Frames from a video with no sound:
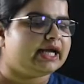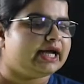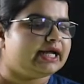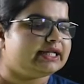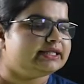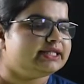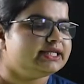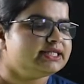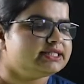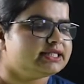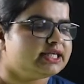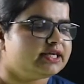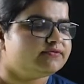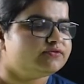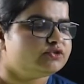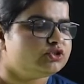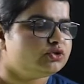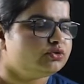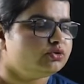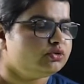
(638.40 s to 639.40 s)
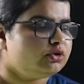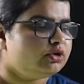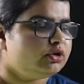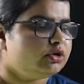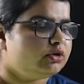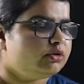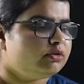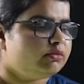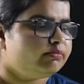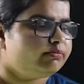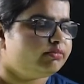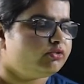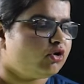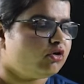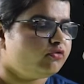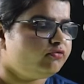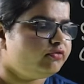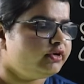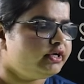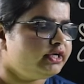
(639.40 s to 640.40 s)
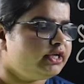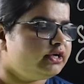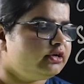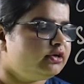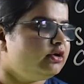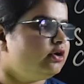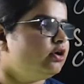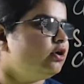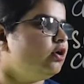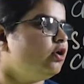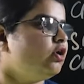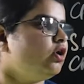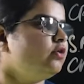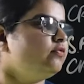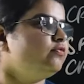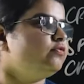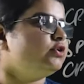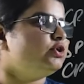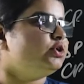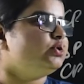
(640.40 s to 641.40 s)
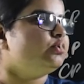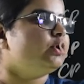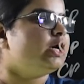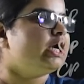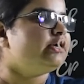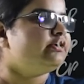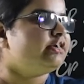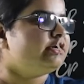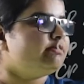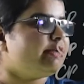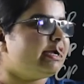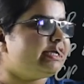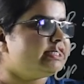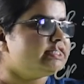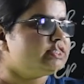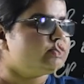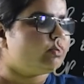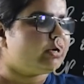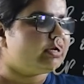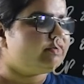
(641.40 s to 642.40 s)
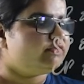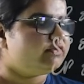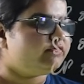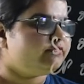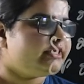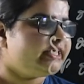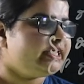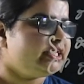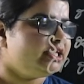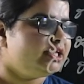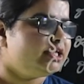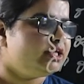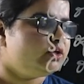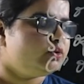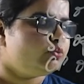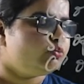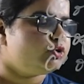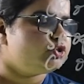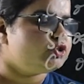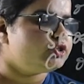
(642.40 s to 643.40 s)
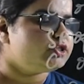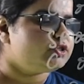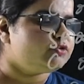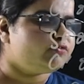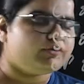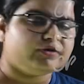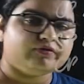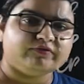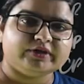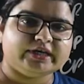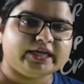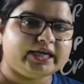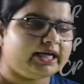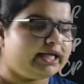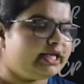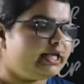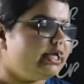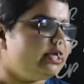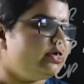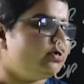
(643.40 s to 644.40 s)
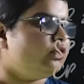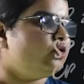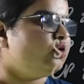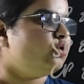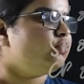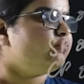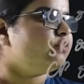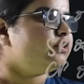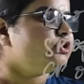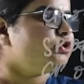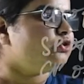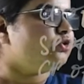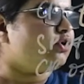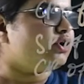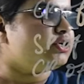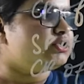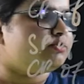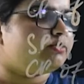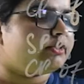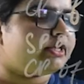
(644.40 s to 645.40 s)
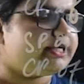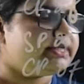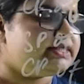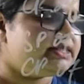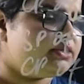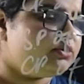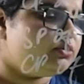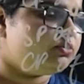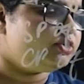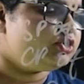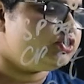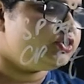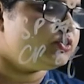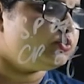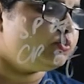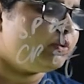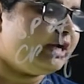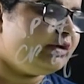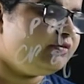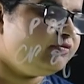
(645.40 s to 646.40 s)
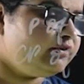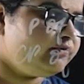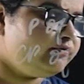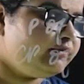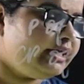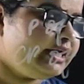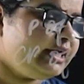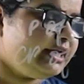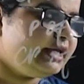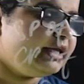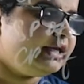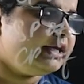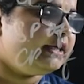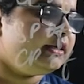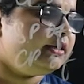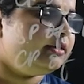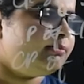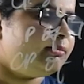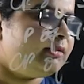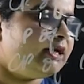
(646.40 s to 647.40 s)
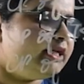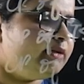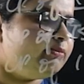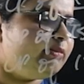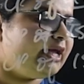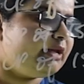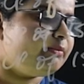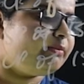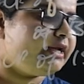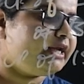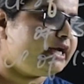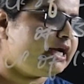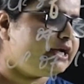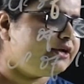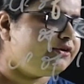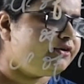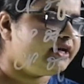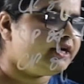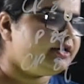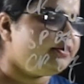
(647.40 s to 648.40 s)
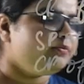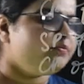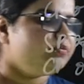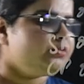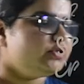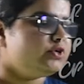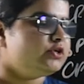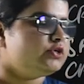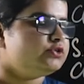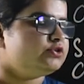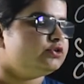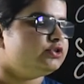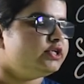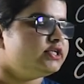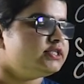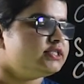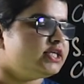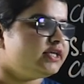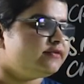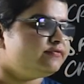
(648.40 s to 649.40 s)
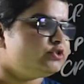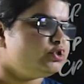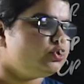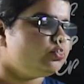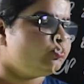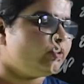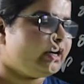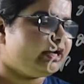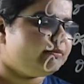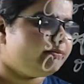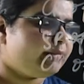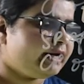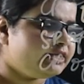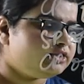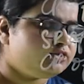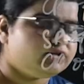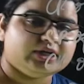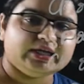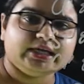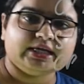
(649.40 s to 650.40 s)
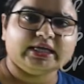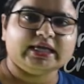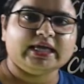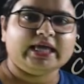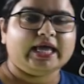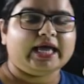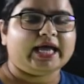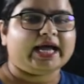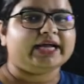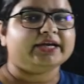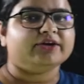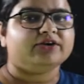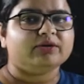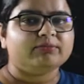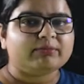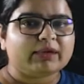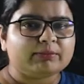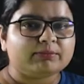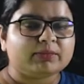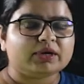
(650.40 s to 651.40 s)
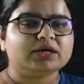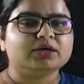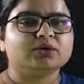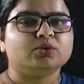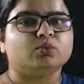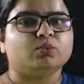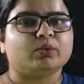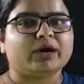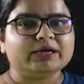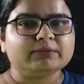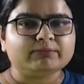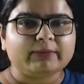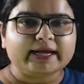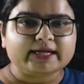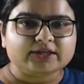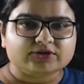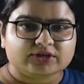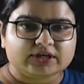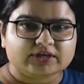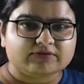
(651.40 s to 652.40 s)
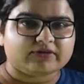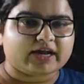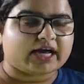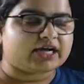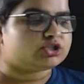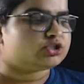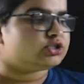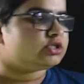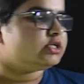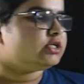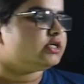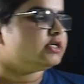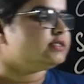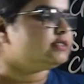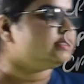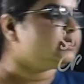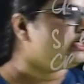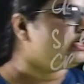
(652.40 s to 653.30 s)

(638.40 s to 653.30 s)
and this gives you profit of 200 minus 150, which is 50, over to cost price, which is 150 multiplied by 100. So this gives you 1 by 3, and remember 1 by 3 fraction is